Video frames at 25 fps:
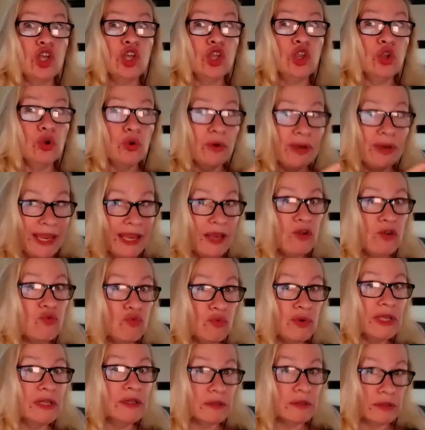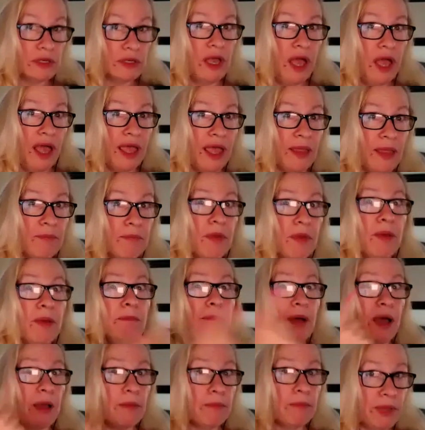you're in real time
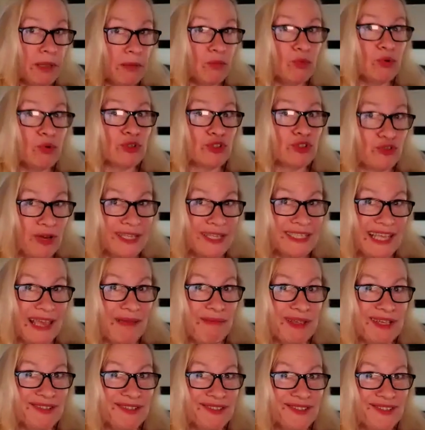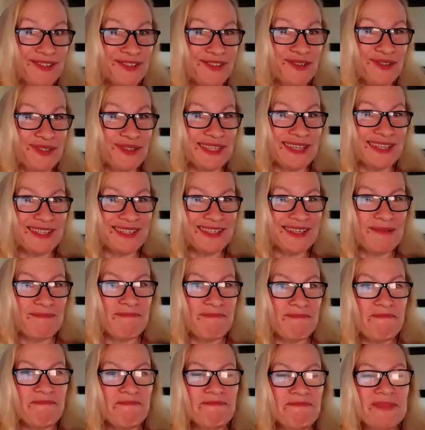pumping more stress chemicals into your
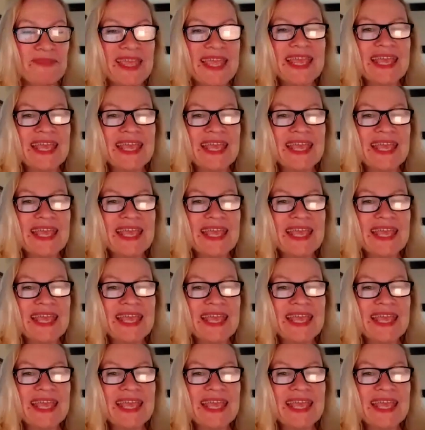system.